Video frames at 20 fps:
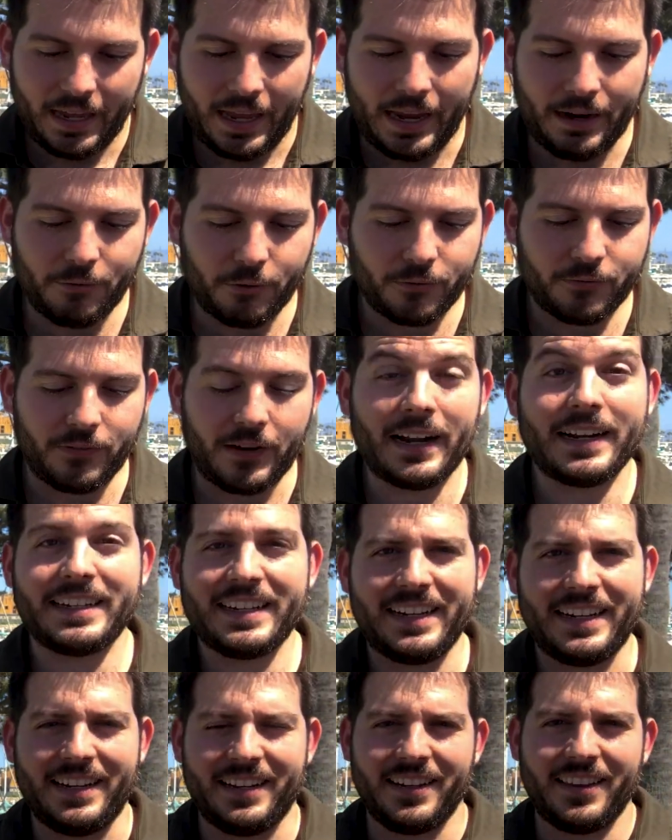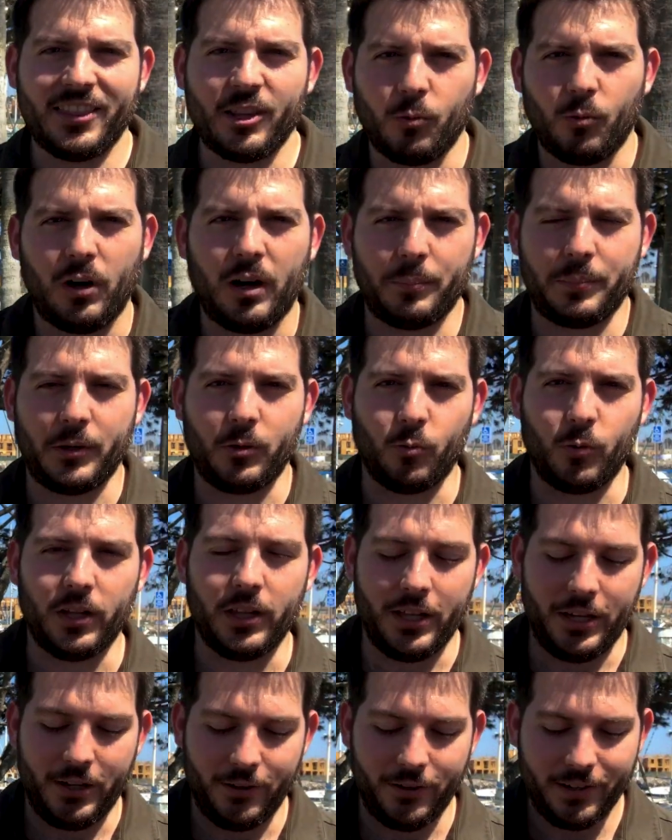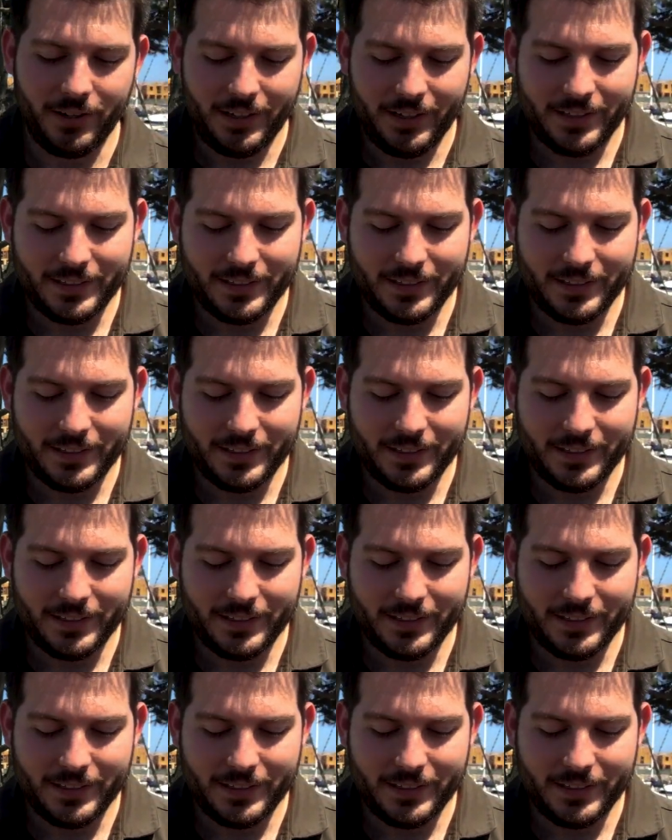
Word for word: ever finding the Whomping Willow.